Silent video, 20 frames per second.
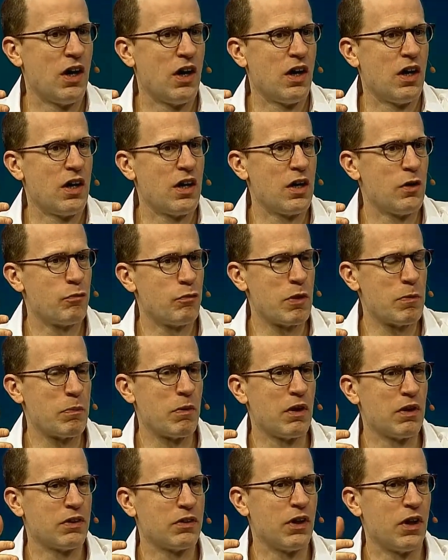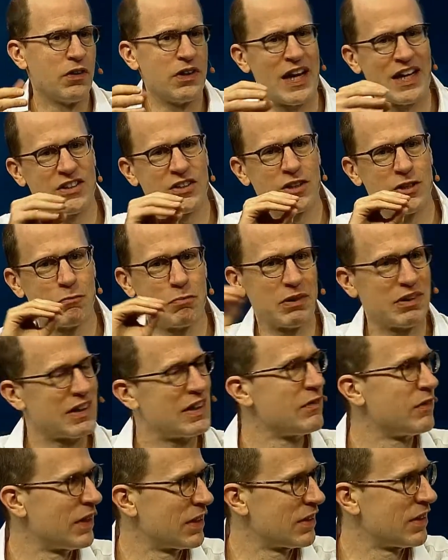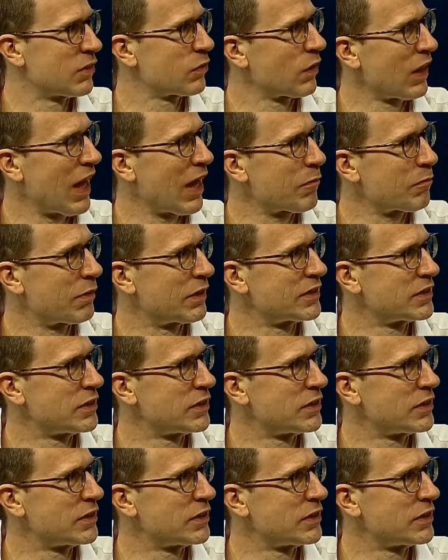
if people don't actually believe that this will happen,